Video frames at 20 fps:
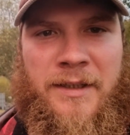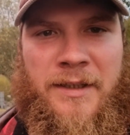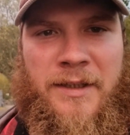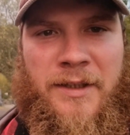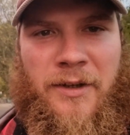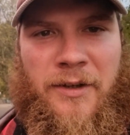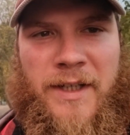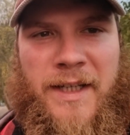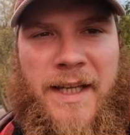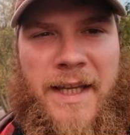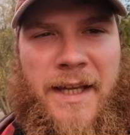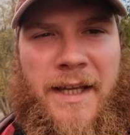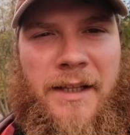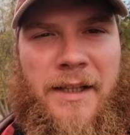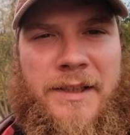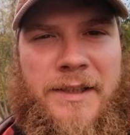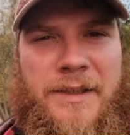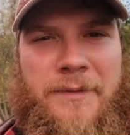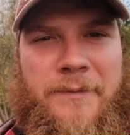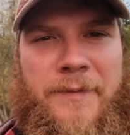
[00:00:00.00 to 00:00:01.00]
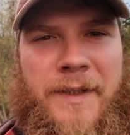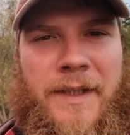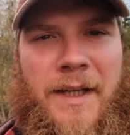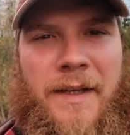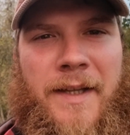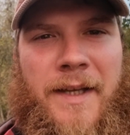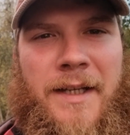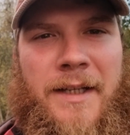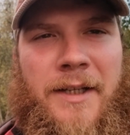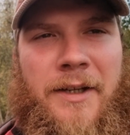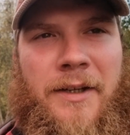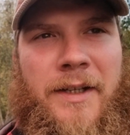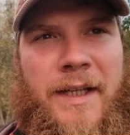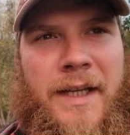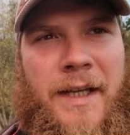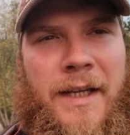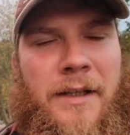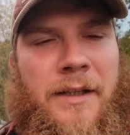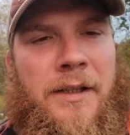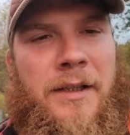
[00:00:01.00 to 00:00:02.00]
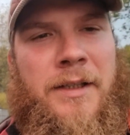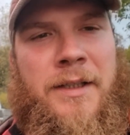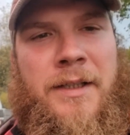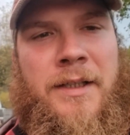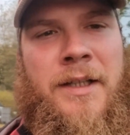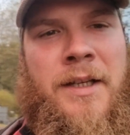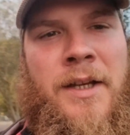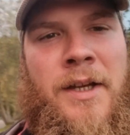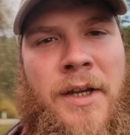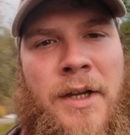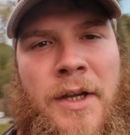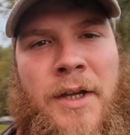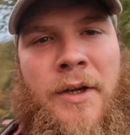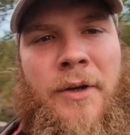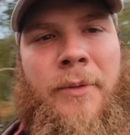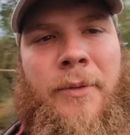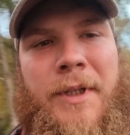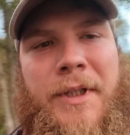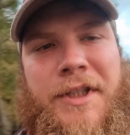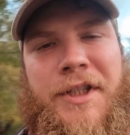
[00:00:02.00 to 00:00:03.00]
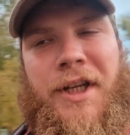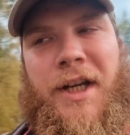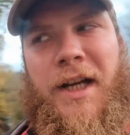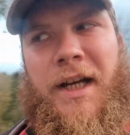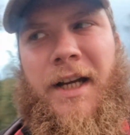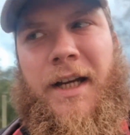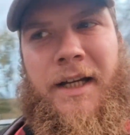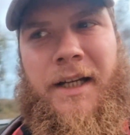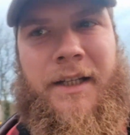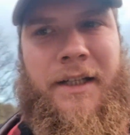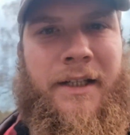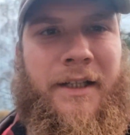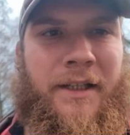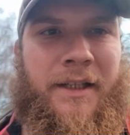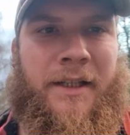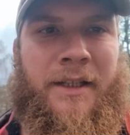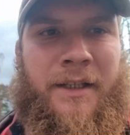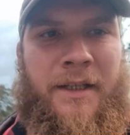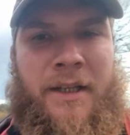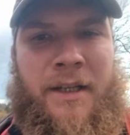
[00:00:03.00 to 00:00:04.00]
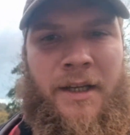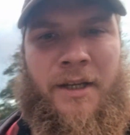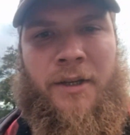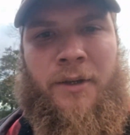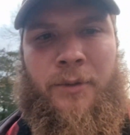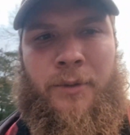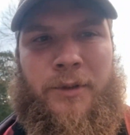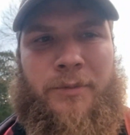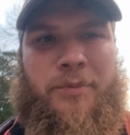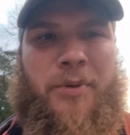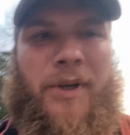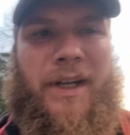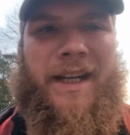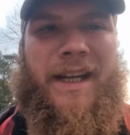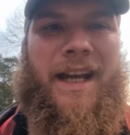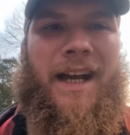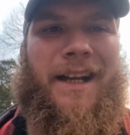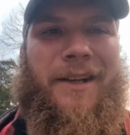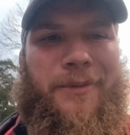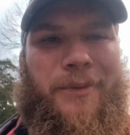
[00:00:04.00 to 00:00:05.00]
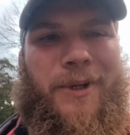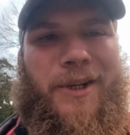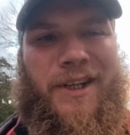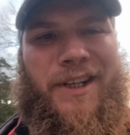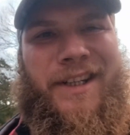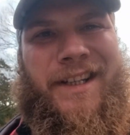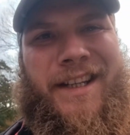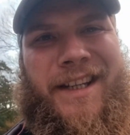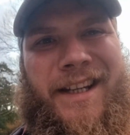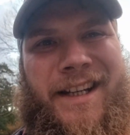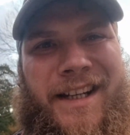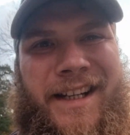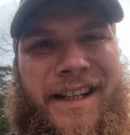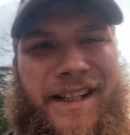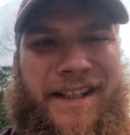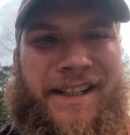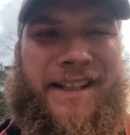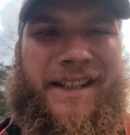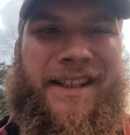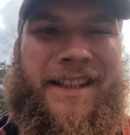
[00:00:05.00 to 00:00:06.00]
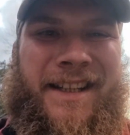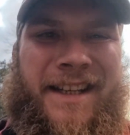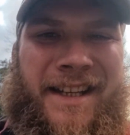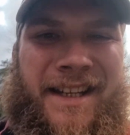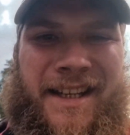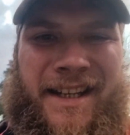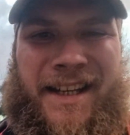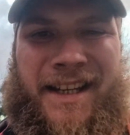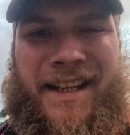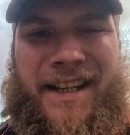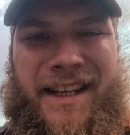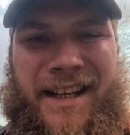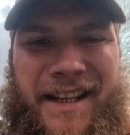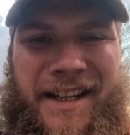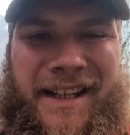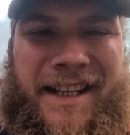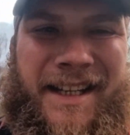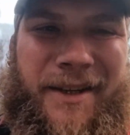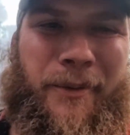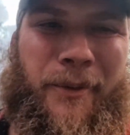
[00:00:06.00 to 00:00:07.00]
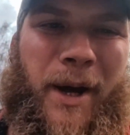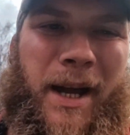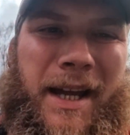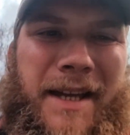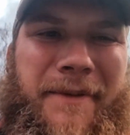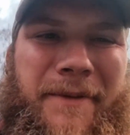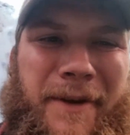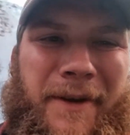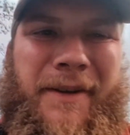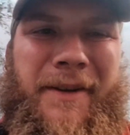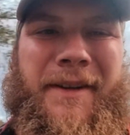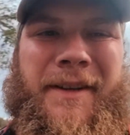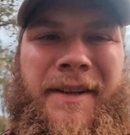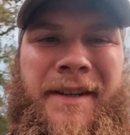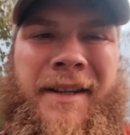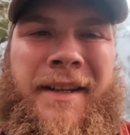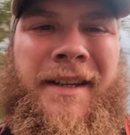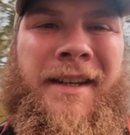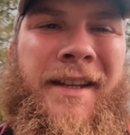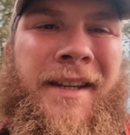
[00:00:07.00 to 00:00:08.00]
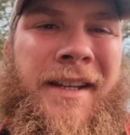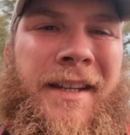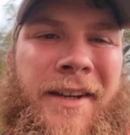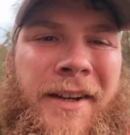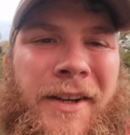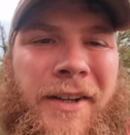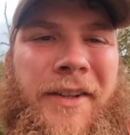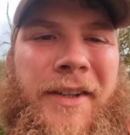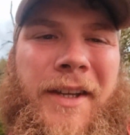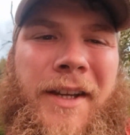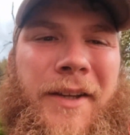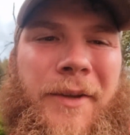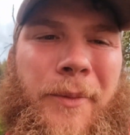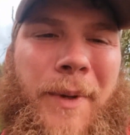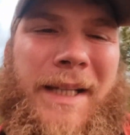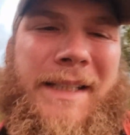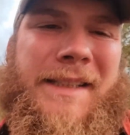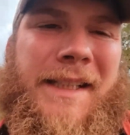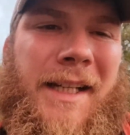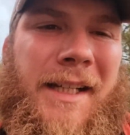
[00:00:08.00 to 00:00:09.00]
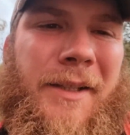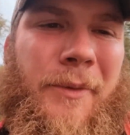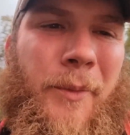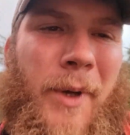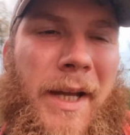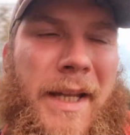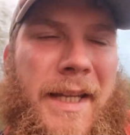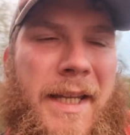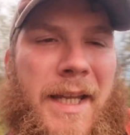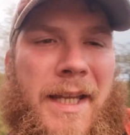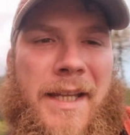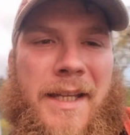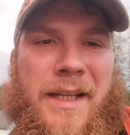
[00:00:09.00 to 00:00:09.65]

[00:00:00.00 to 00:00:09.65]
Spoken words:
Conic Hill or something like that, Conic Hill, which was pretty hard work in a heat wave on the West Highland Way.